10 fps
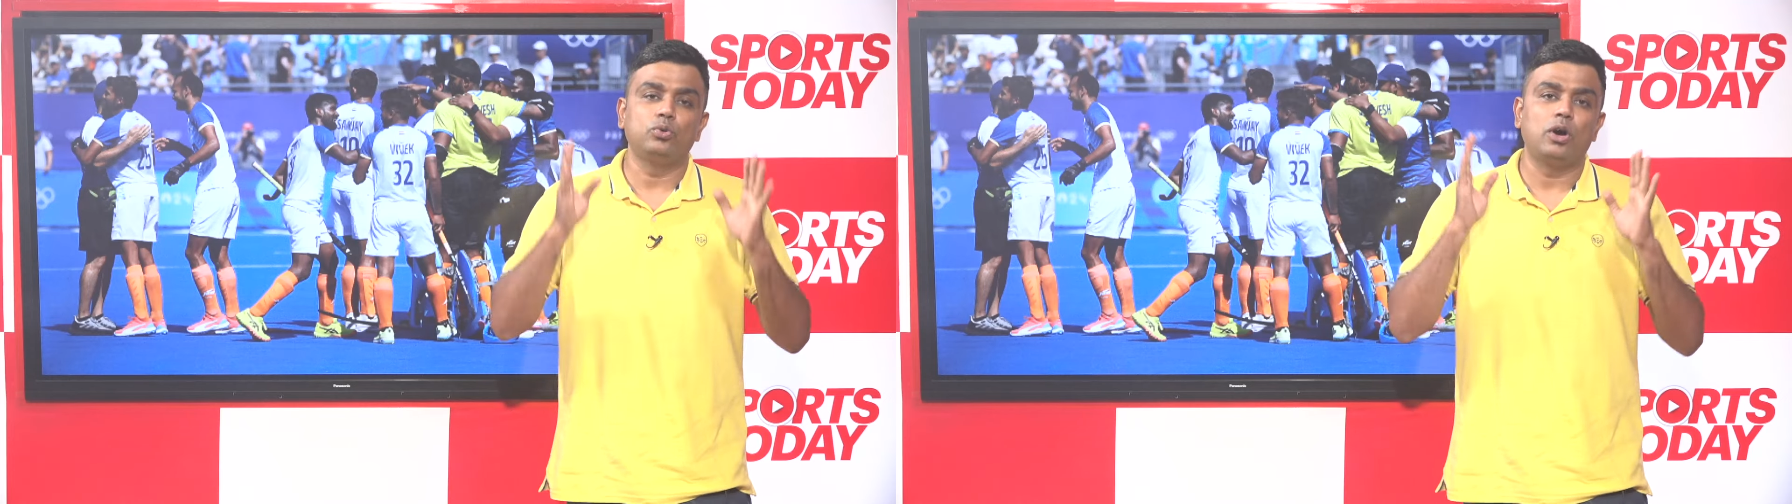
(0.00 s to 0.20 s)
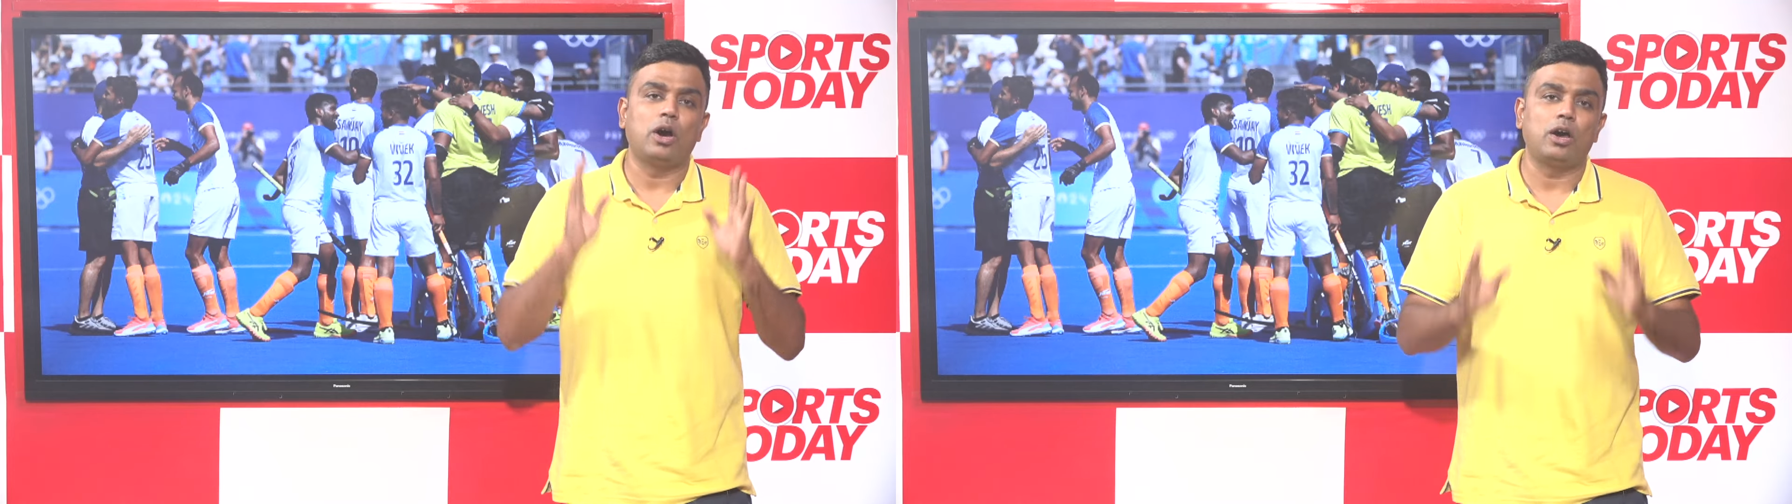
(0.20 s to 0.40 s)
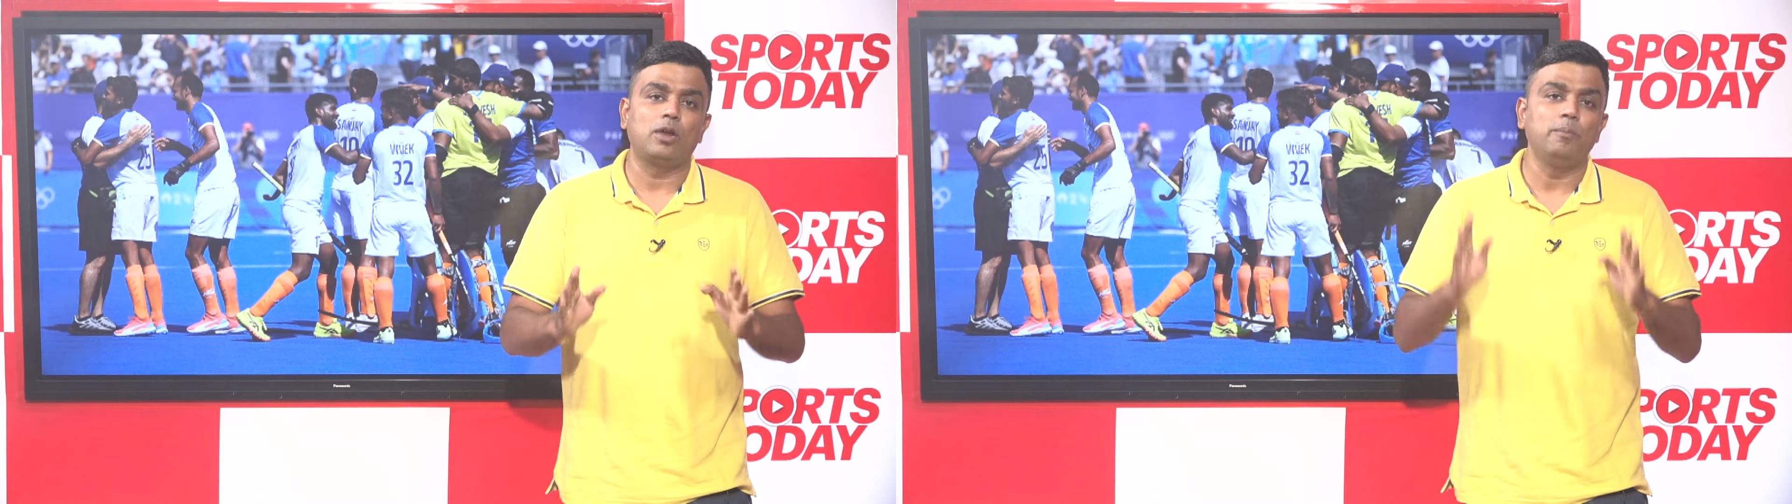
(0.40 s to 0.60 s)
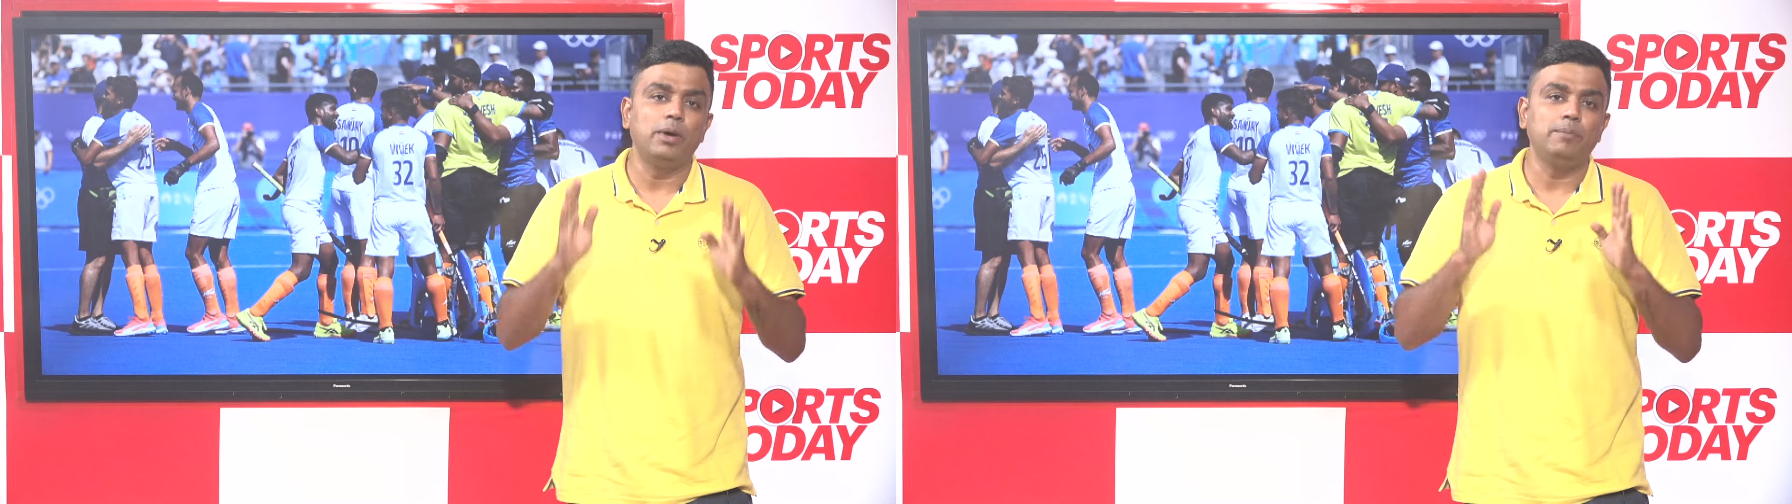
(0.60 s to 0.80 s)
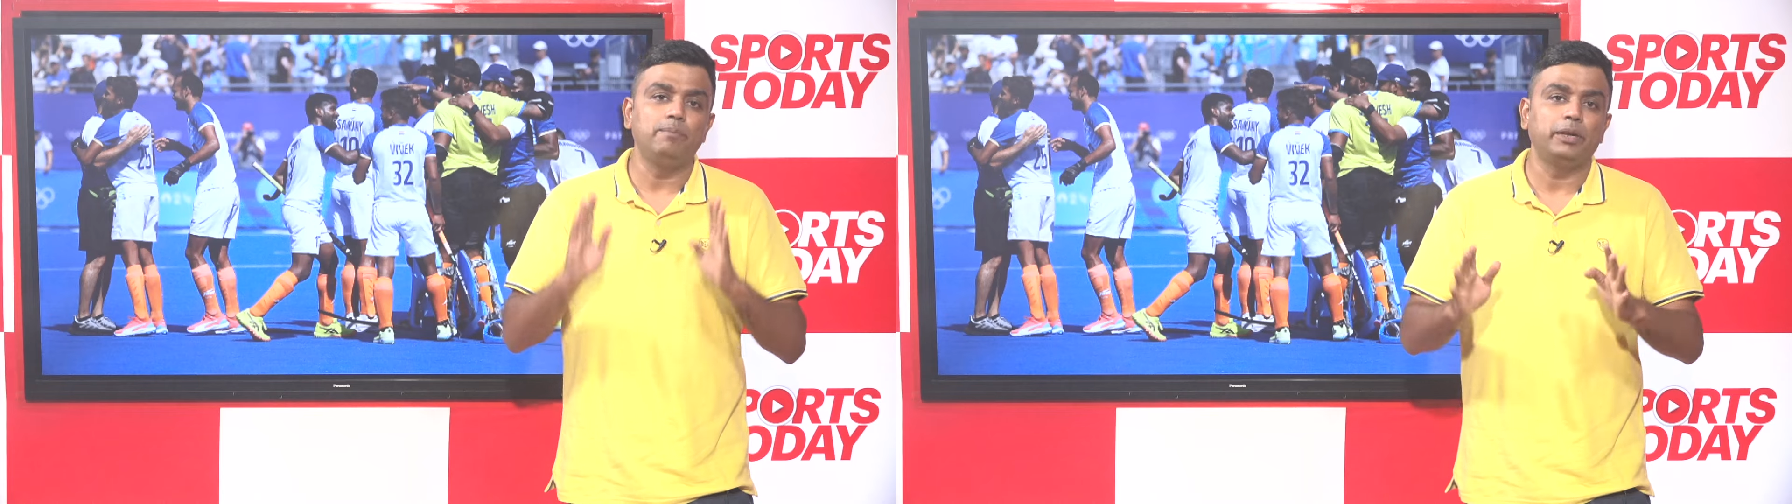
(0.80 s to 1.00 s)

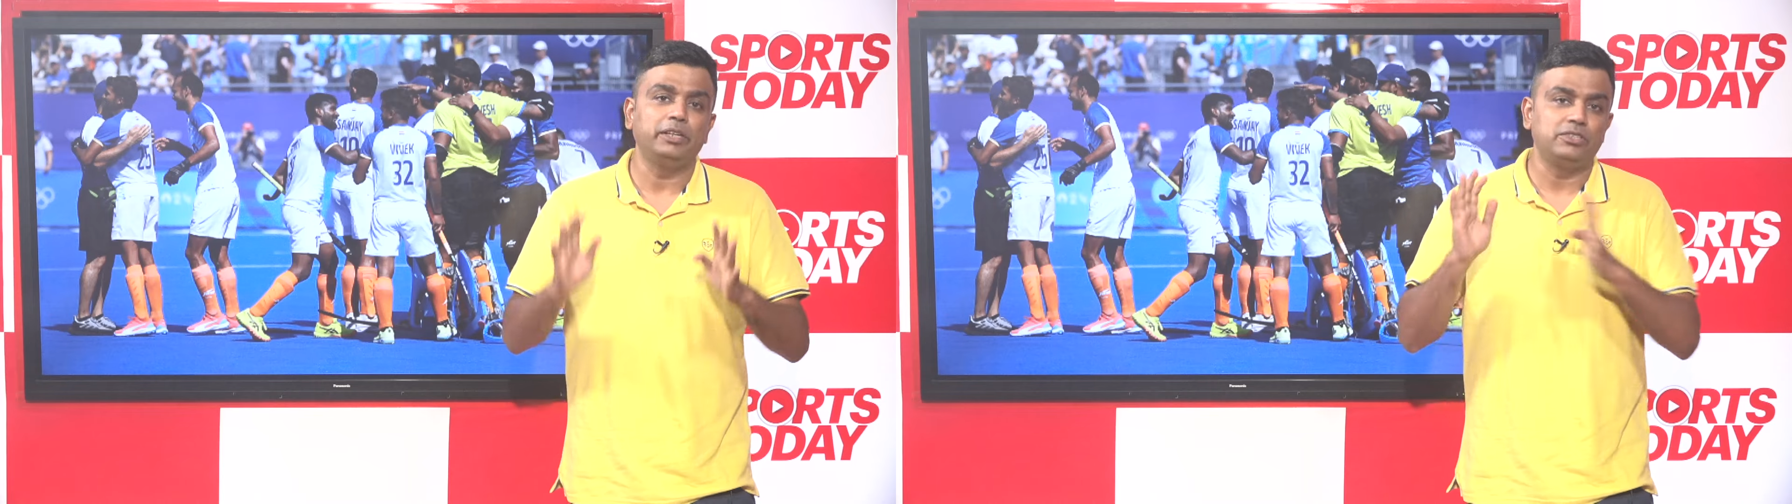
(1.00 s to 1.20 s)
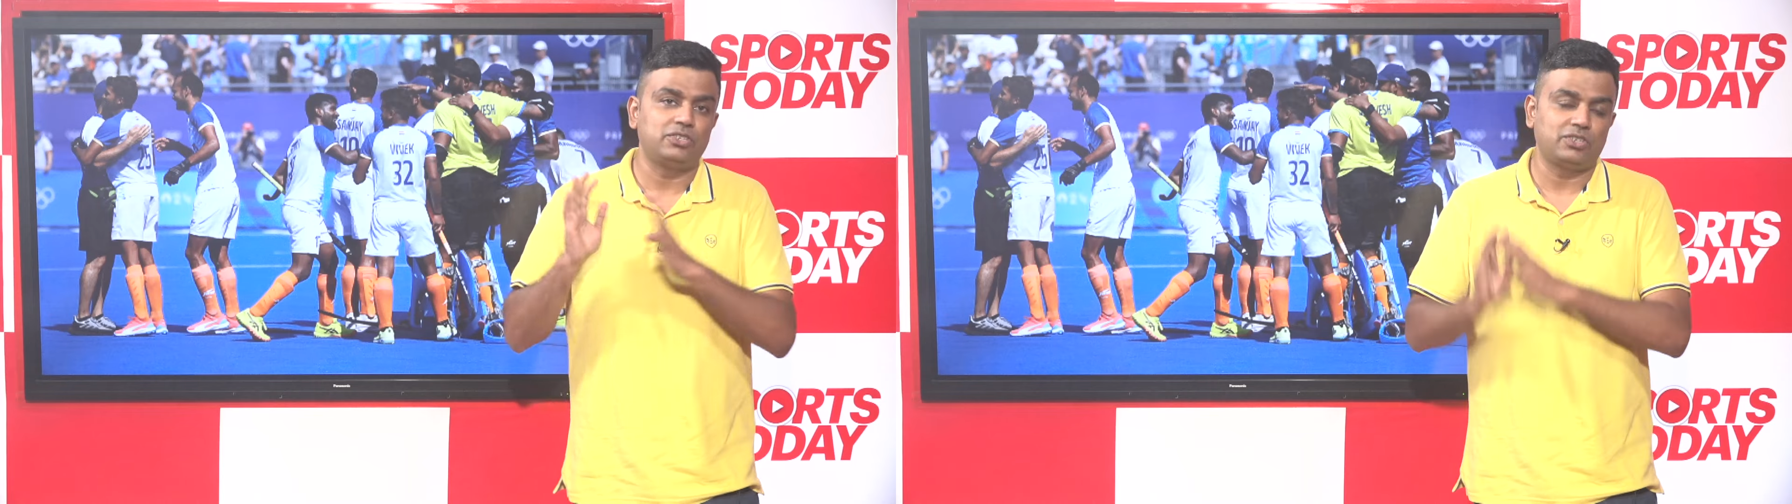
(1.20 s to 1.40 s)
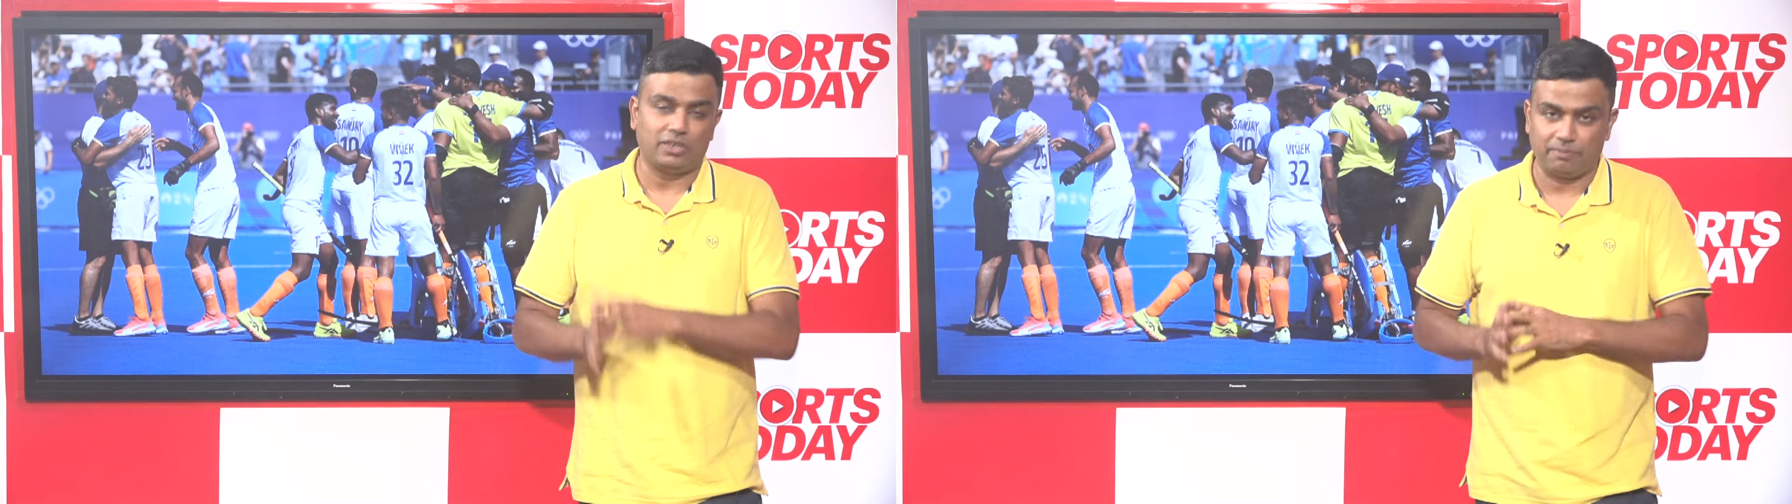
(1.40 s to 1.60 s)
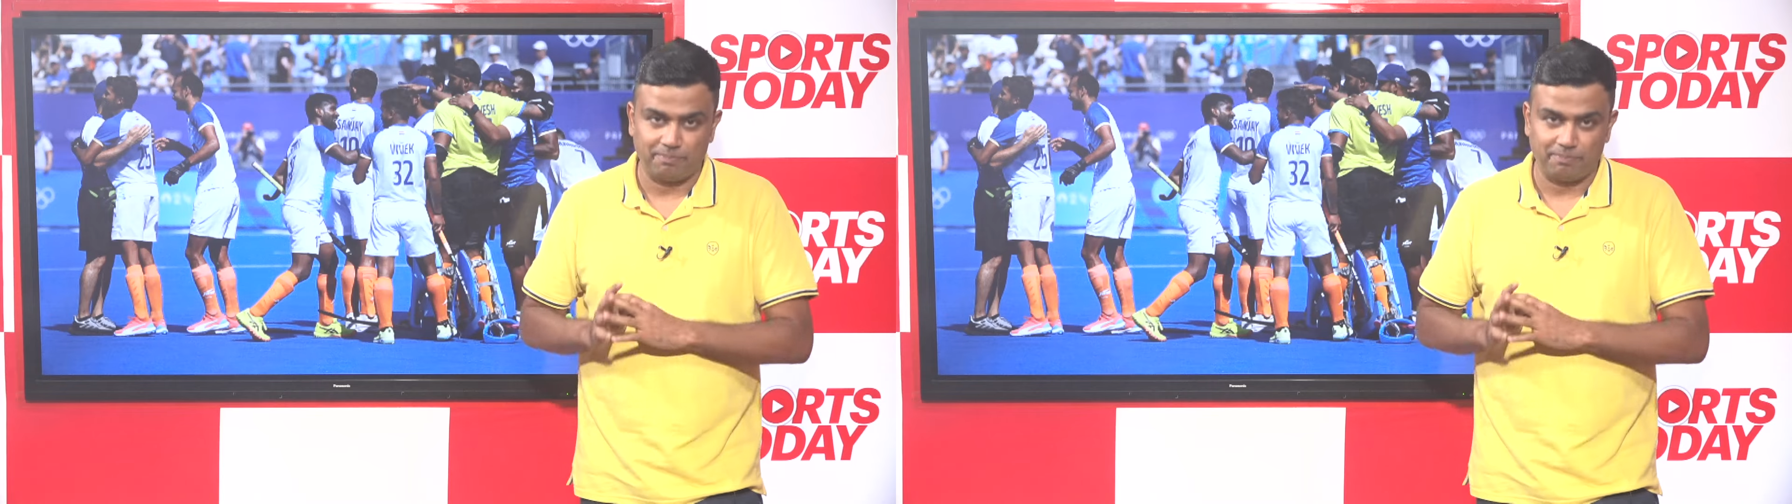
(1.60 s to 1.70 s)
Harmanpreet Singh.